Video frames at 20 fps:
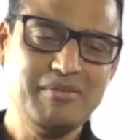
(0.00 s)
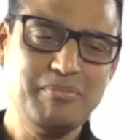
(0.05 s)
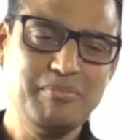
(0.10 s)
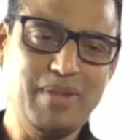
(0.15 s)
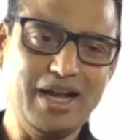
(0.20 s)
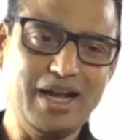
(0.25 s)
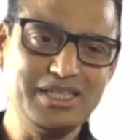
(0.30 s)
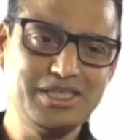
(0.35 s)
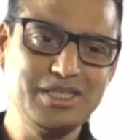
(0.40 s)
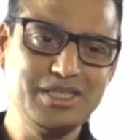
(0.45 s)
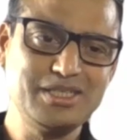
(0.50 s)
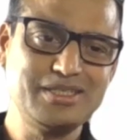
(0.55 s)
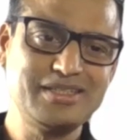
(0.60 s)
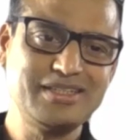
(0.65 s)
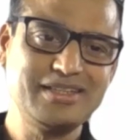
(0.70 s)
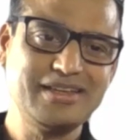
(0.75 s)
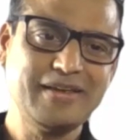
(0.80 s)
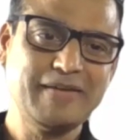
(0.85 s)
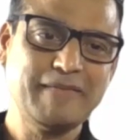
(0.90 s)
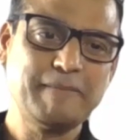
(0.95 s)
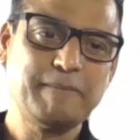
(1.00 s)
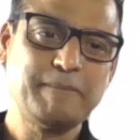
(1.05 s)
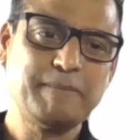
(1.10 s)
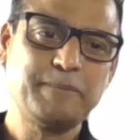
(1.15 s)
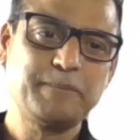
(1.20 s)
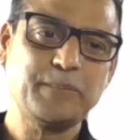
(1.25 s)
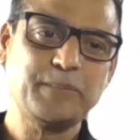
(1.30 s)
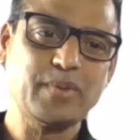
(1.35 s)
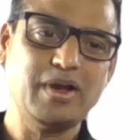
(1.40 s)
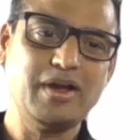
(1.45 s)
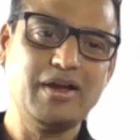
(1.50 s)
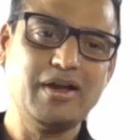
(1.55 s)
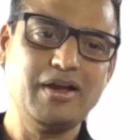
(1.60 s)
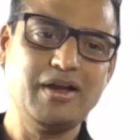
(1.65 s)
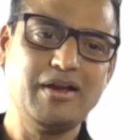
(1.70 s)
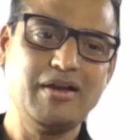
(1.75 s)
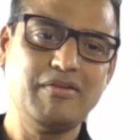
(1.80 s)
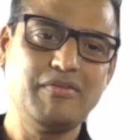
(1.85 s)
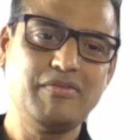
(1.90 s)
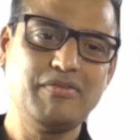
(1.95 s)
batches
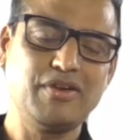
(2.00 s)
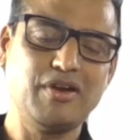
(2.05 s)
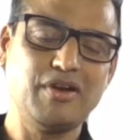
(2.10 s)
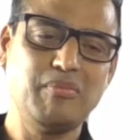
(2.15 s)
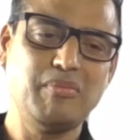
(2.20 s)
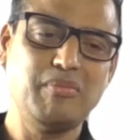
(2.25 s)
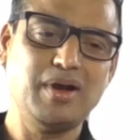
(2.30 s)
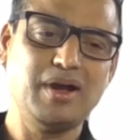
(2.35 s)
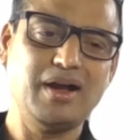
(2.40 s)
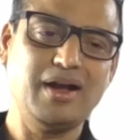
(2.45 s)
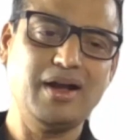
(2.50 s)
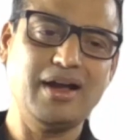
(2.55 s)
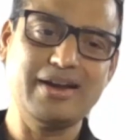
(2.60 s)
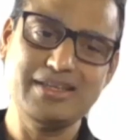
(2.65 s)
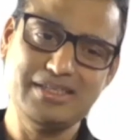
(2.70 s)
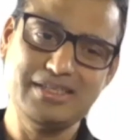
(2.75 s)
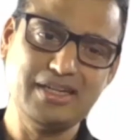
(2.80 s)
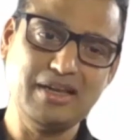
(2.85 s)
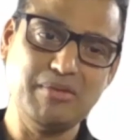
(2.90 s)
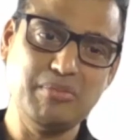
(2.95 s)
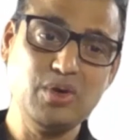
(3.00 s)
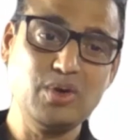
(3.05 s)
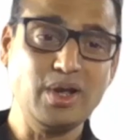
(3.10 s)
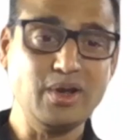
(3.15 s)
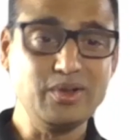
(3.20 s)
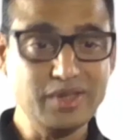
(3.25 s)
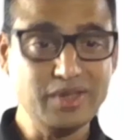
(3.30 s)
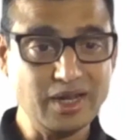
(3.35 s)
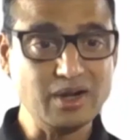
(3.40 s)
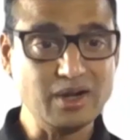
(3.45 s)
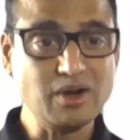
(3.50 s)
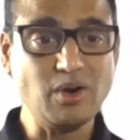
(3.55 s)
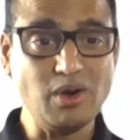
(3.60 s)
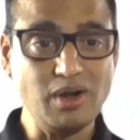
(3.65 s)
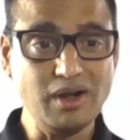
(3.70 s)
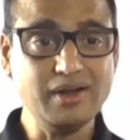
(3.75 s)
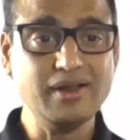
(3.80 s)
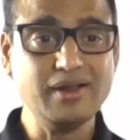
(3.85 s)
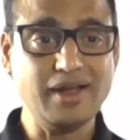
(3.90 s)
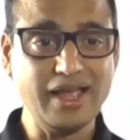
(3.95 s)
from RECW. Now they're
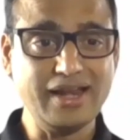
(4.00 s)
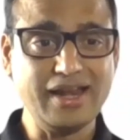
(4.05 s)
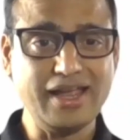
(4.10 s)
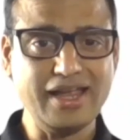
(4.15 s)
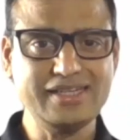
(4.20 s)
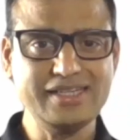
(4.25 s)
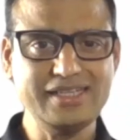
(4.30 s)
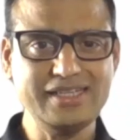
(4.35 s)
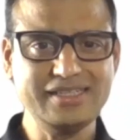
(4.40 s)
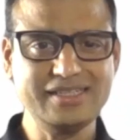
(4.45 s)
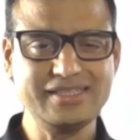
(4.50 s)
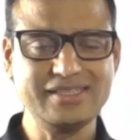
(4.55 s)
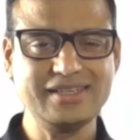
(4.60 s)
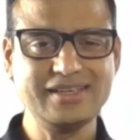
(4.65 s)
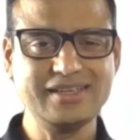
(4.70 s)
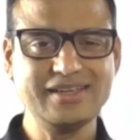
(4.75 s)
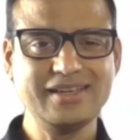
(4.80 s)
called NITs.